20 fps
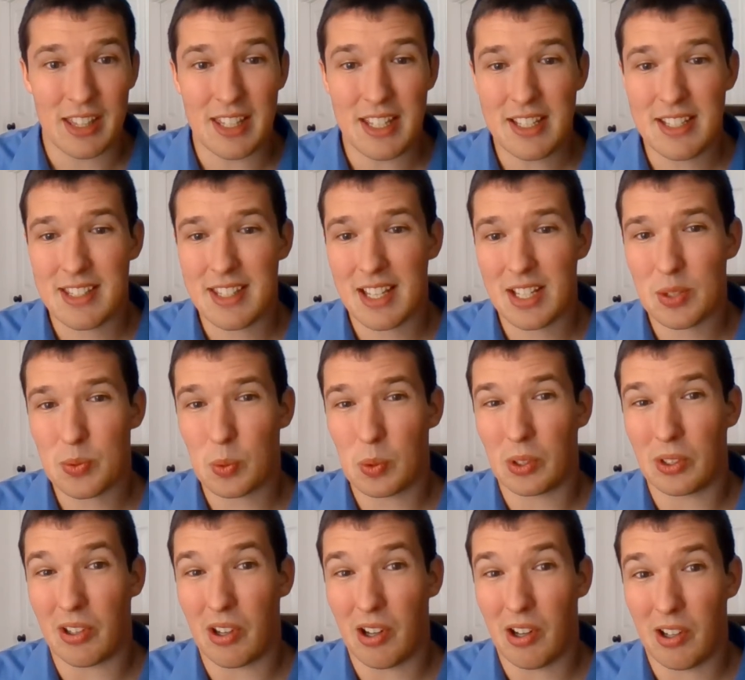These things
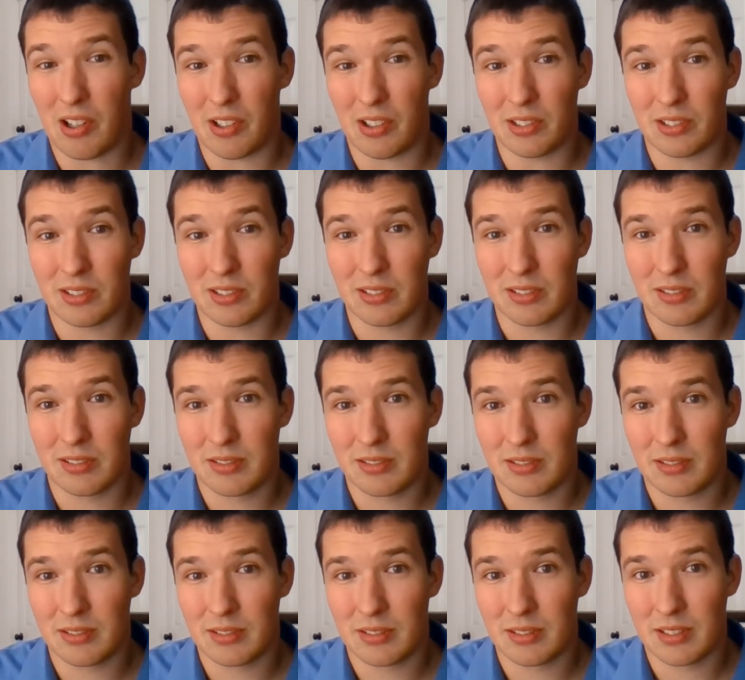will all
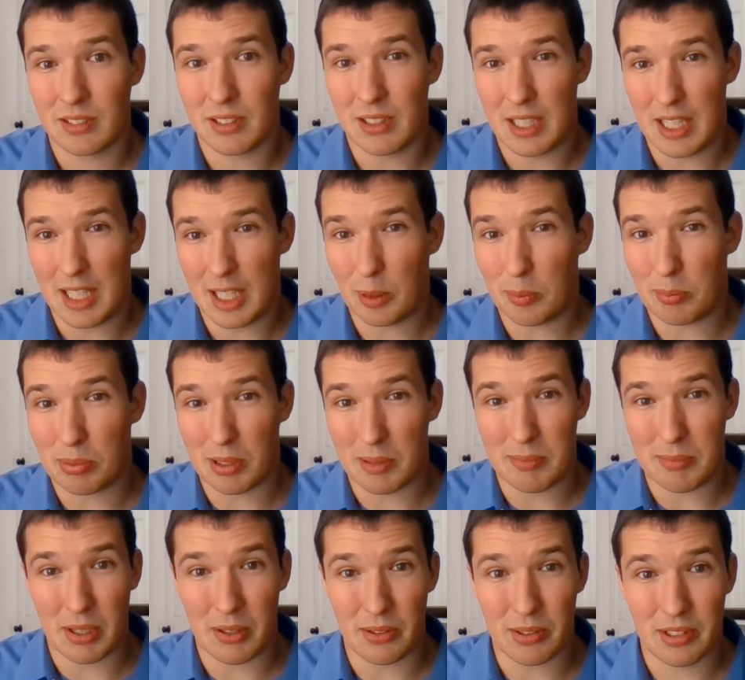help
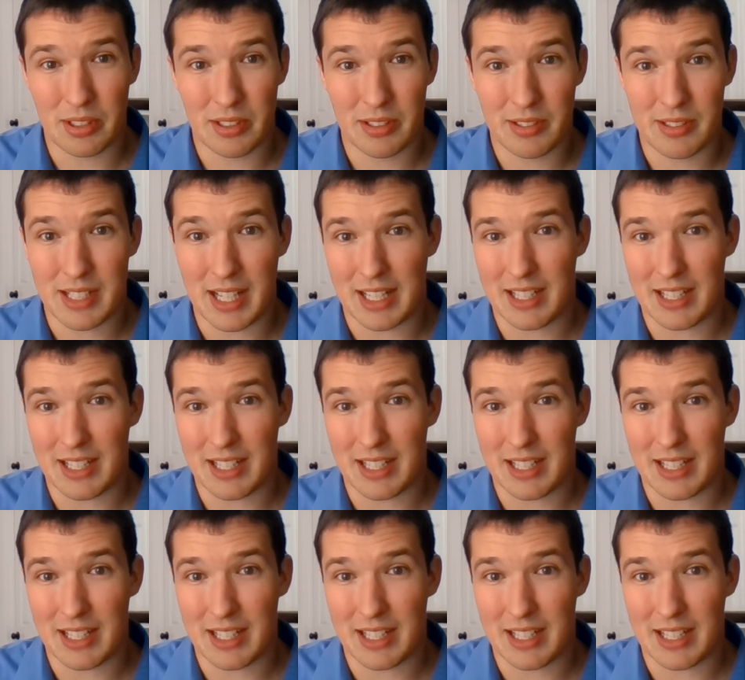promote